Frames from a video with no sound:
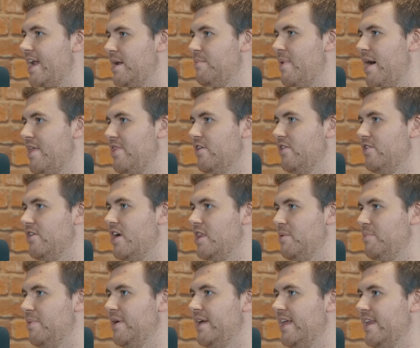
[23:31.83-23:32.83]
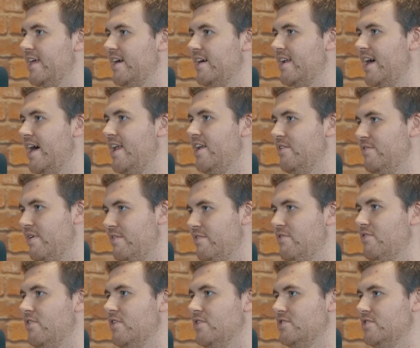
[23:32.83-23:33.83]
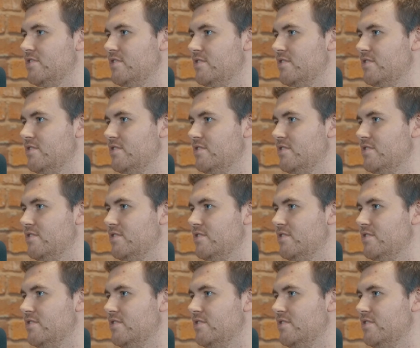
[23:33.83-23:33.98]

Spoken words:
add a method at the beginning and end of every function.